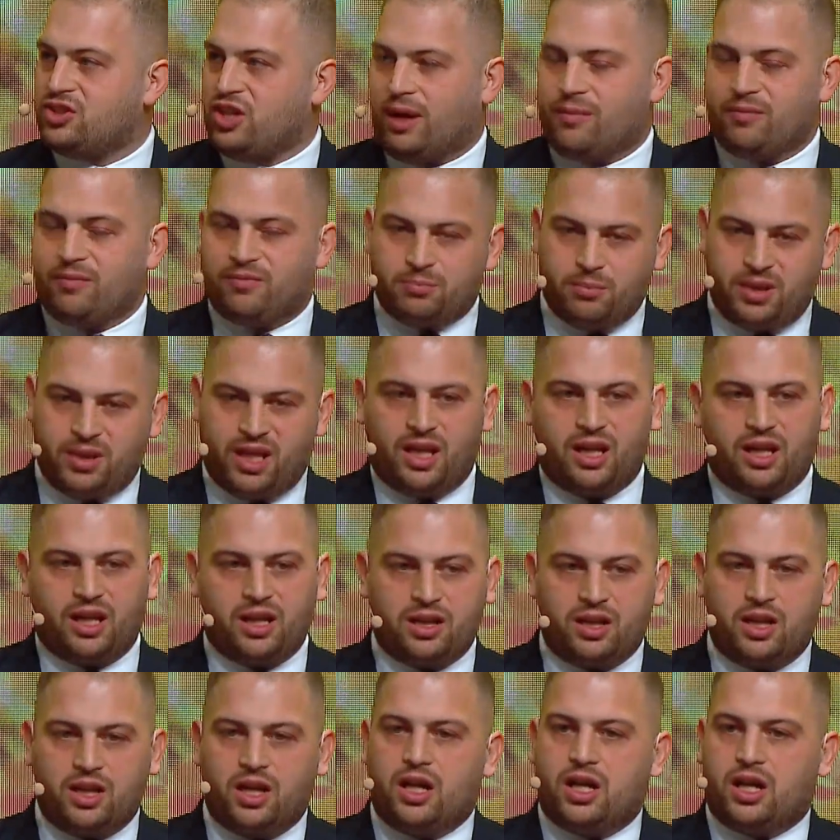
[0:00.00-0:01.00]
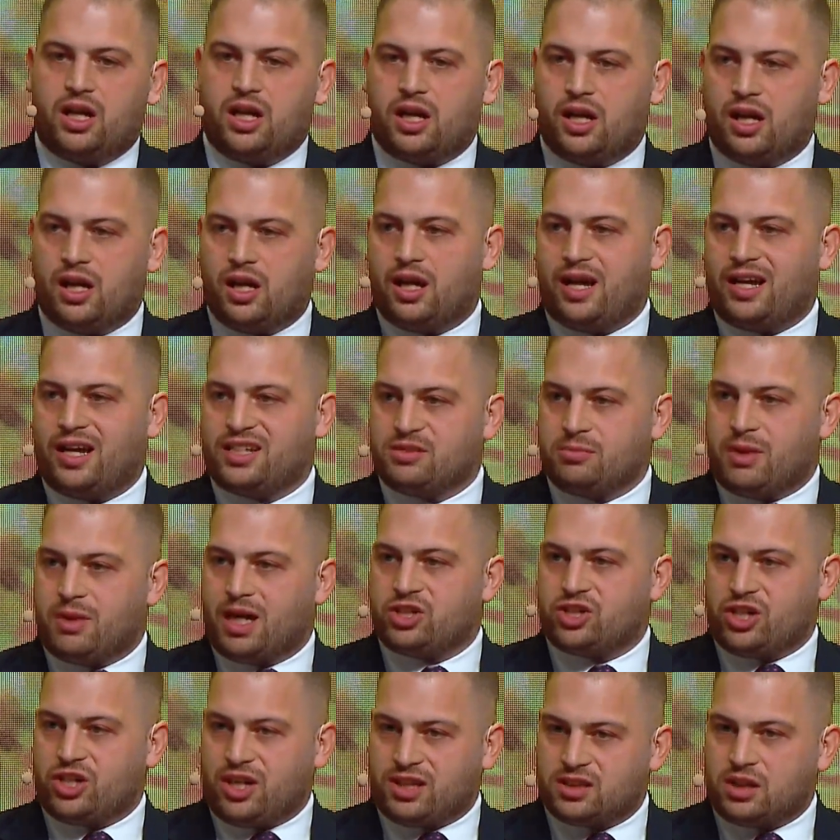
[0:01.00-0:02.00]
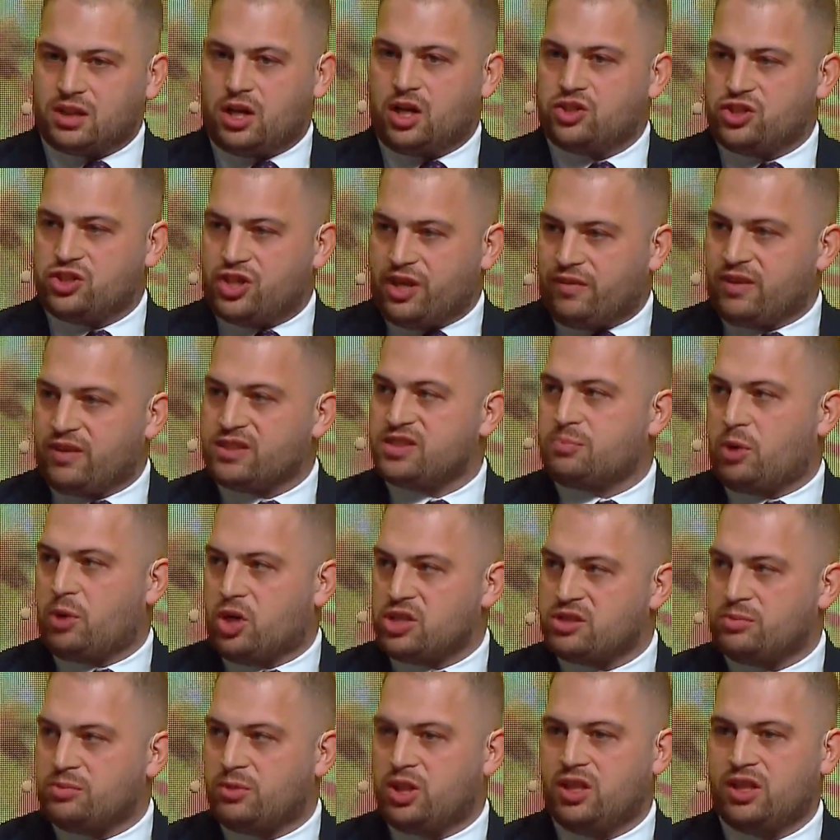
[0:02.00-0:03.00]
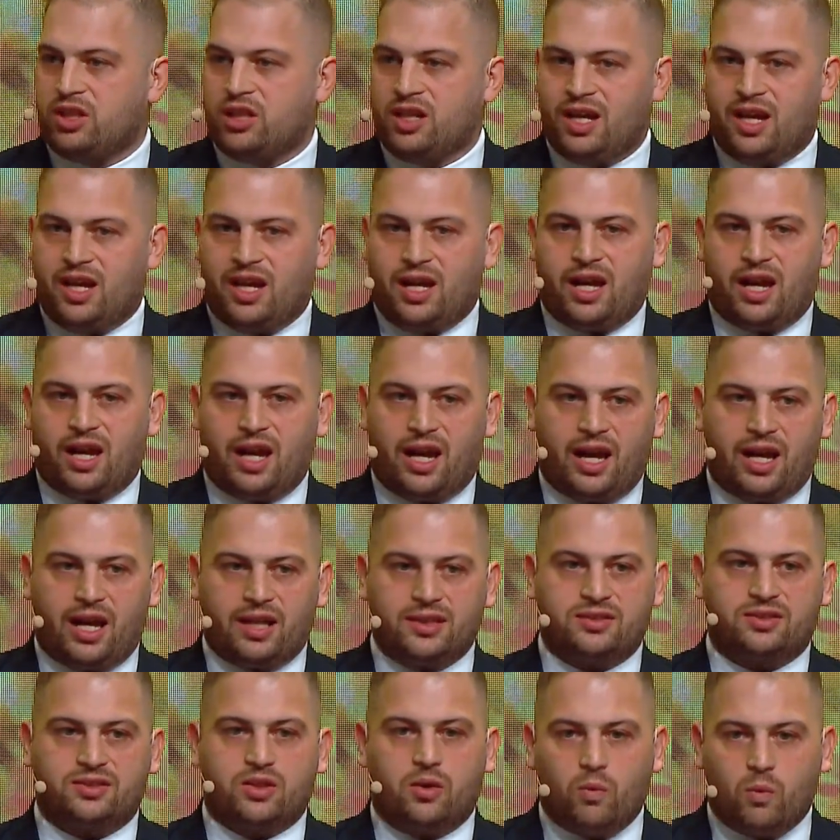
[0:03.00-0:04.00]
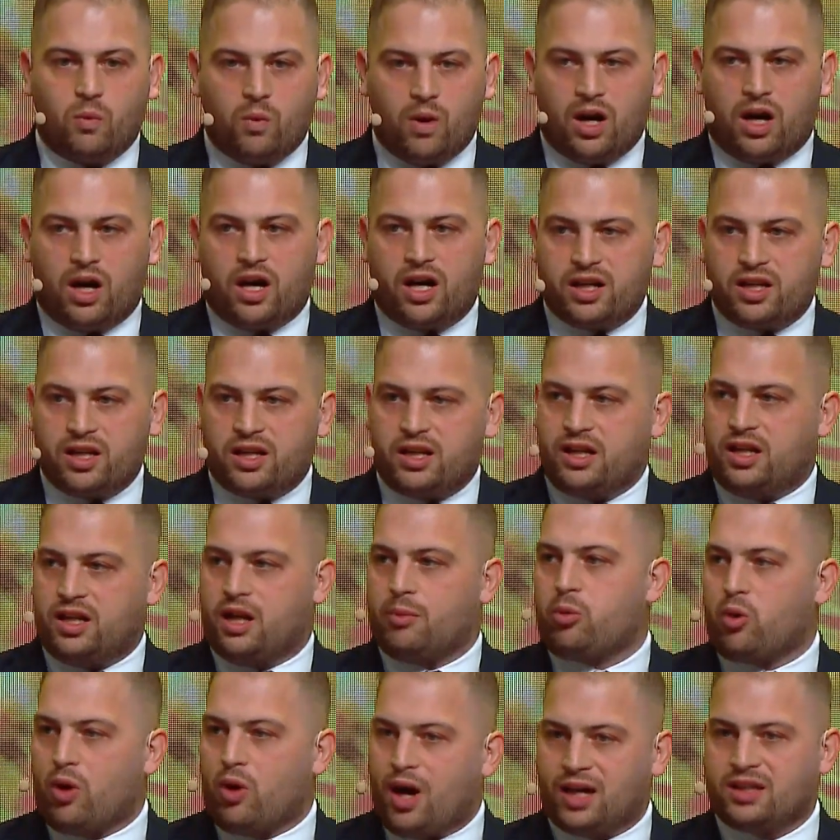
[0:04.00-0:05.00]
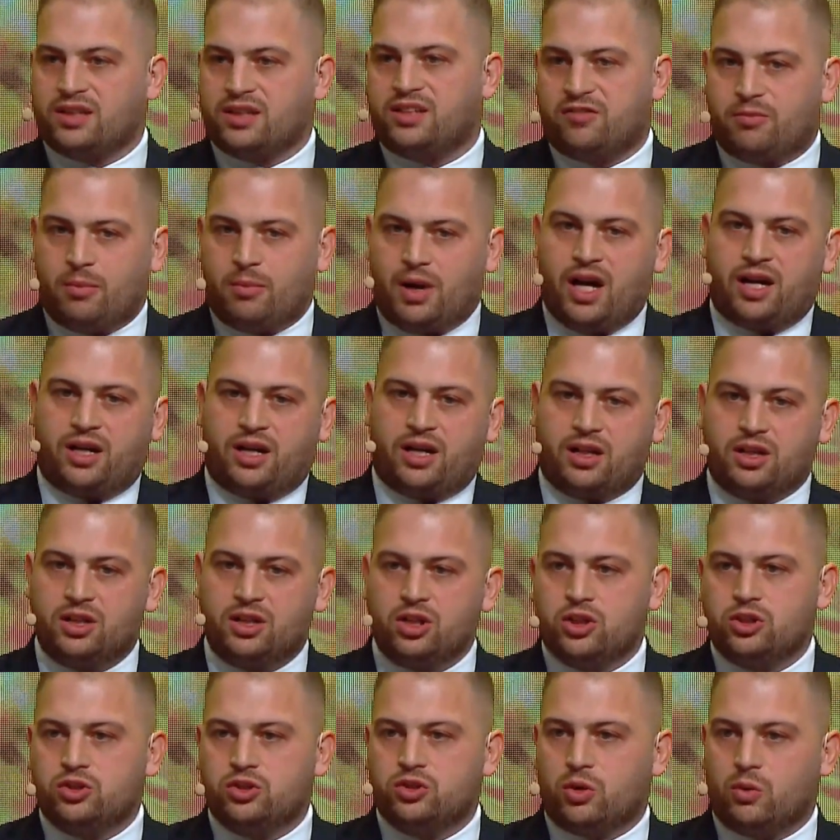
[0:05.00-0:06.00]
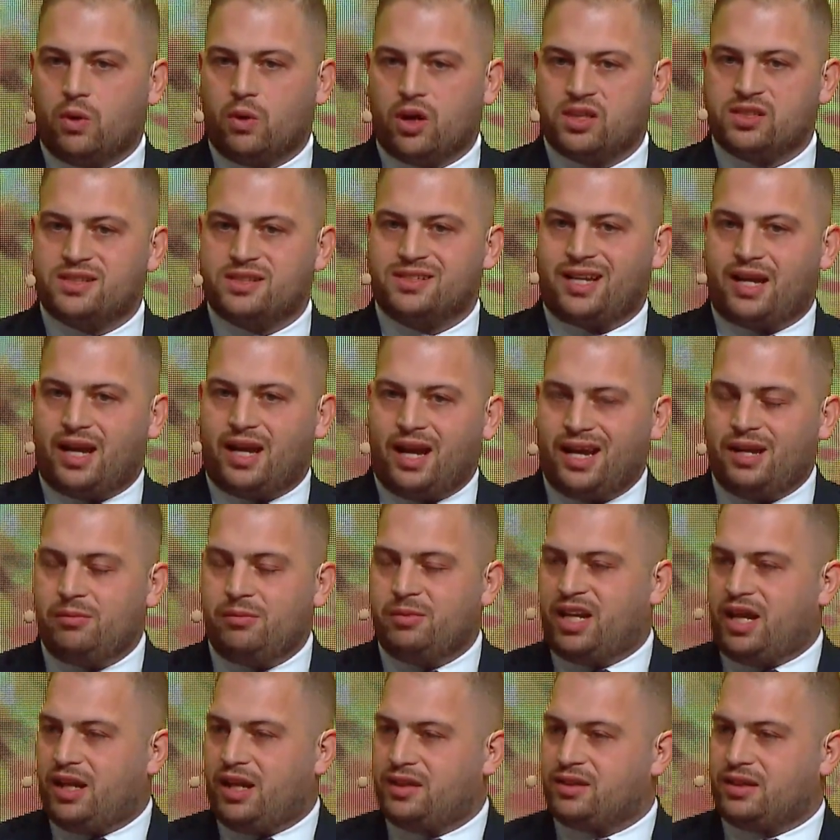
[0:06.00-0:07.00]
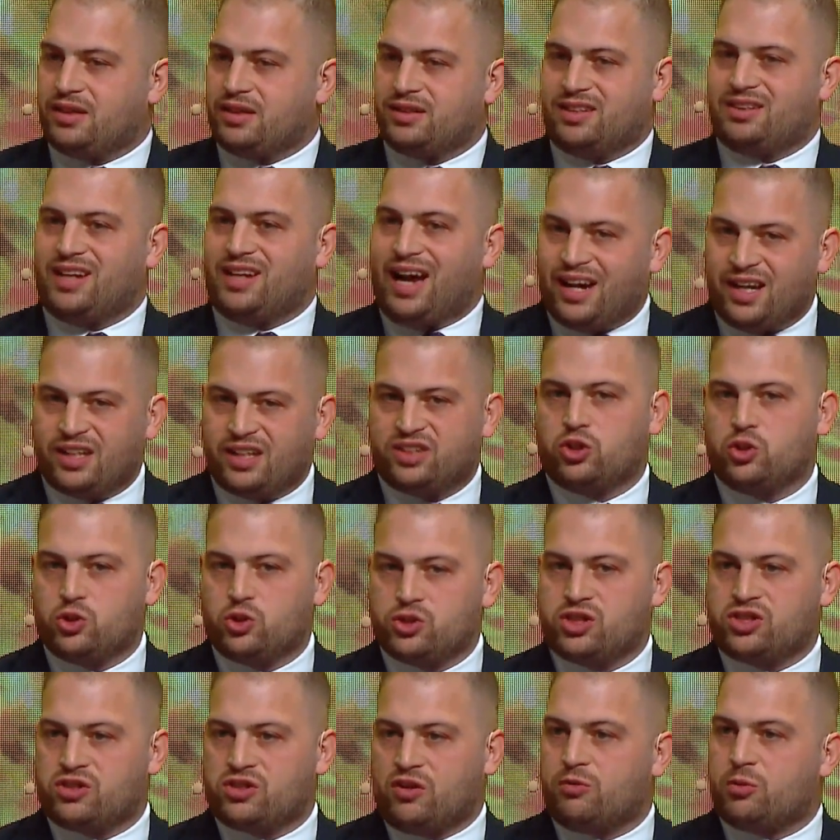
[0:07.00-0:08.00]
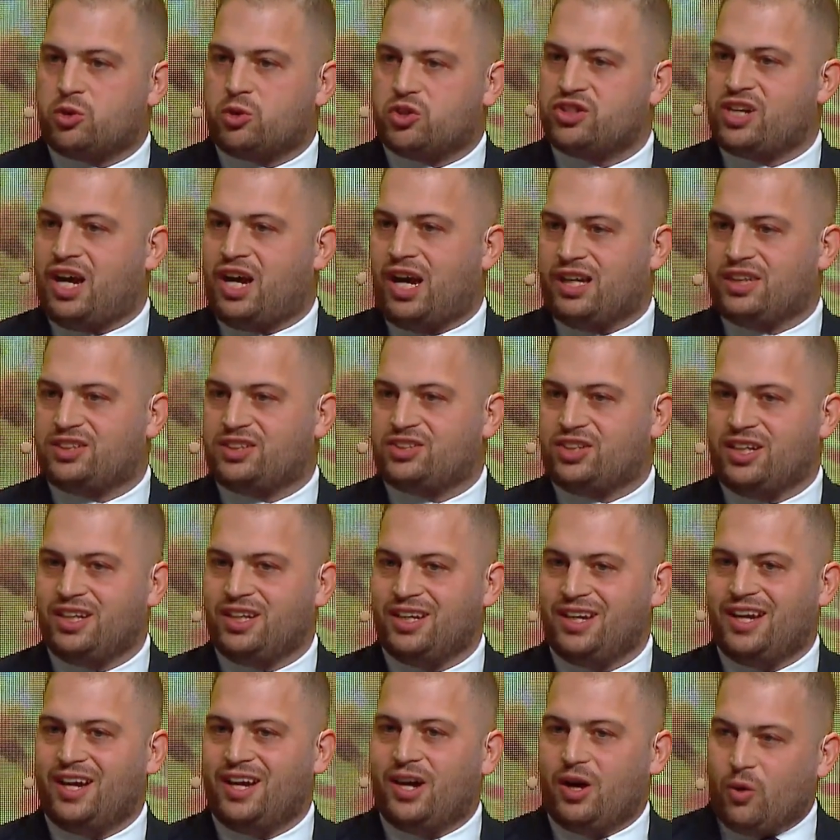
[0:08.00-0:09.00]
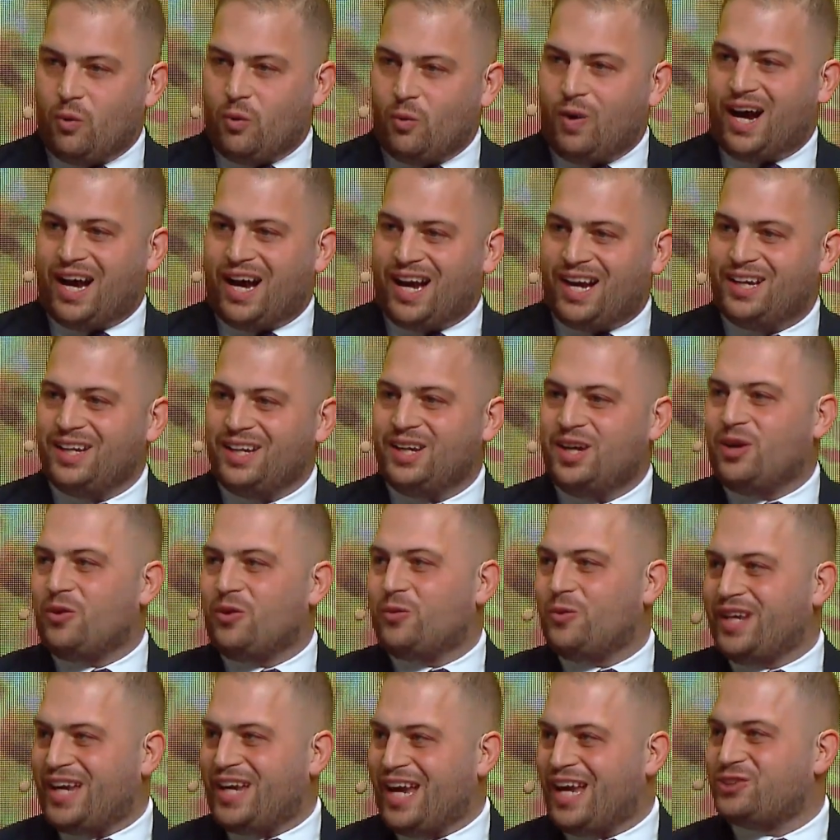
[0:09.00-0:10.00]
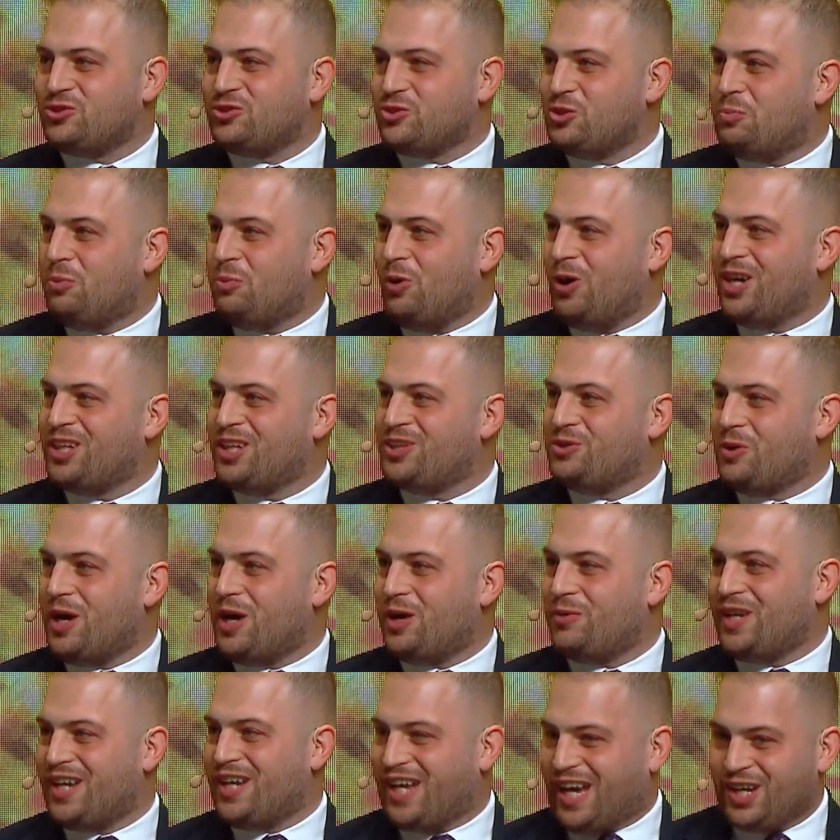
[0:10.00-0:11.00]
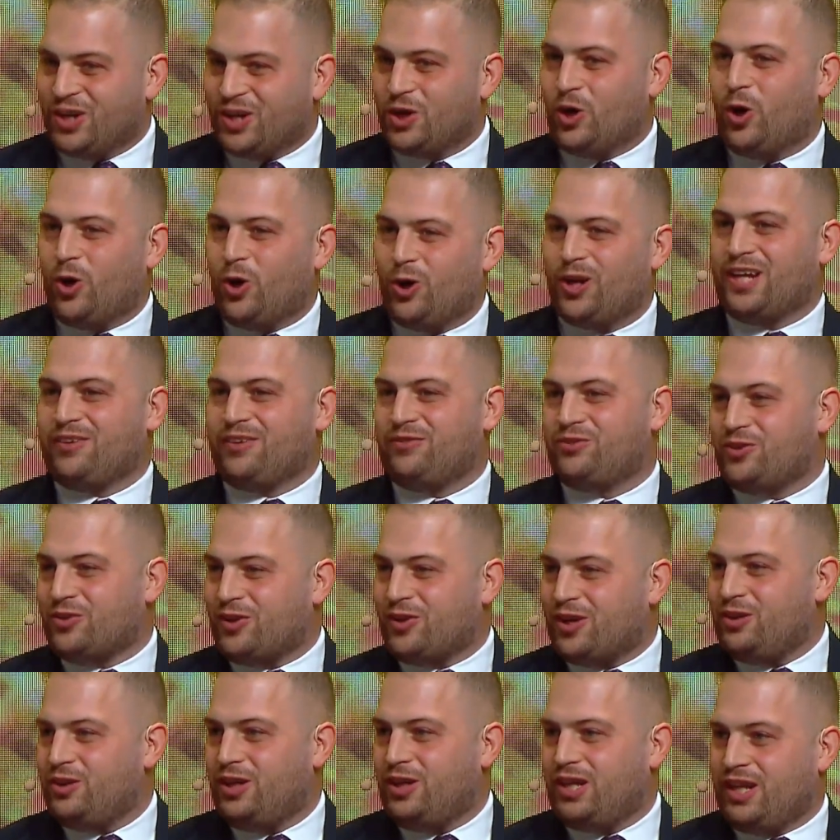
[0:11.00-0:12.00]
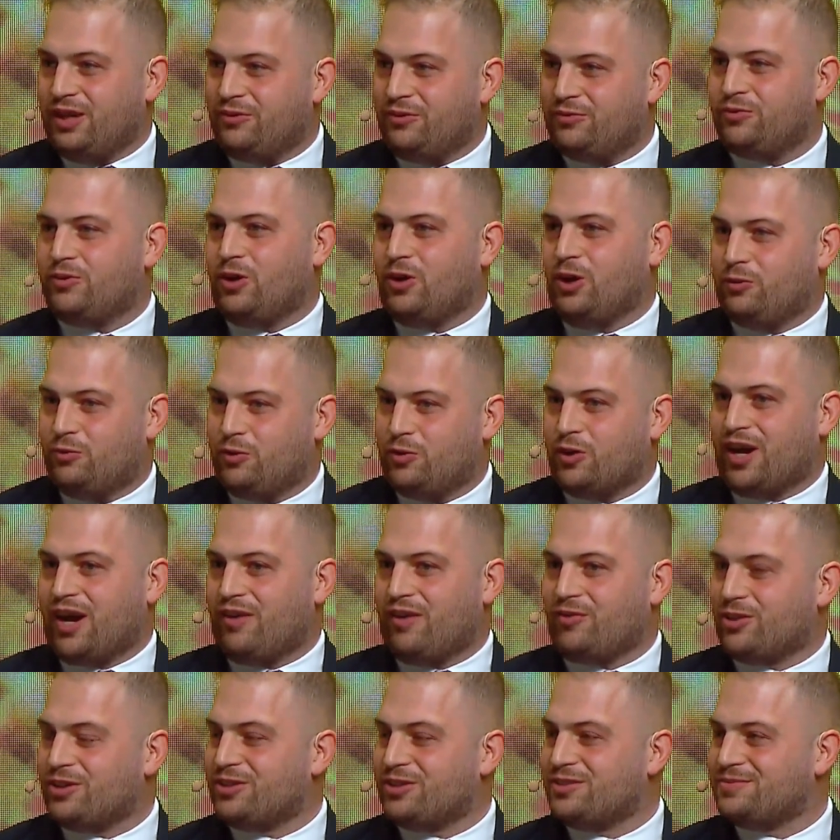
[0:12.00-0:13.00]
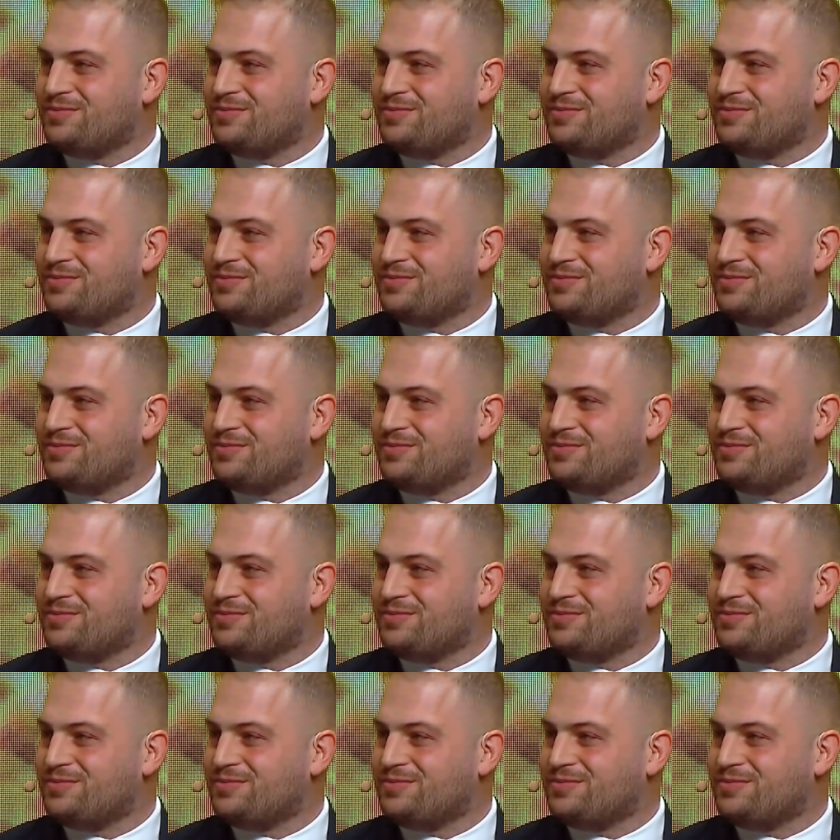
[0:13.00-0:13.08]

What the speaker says: and being as much as longevous as possible, and work in a proactive manner towards eliminating the direct causes of mortality while we get to the point where we can all live all forever.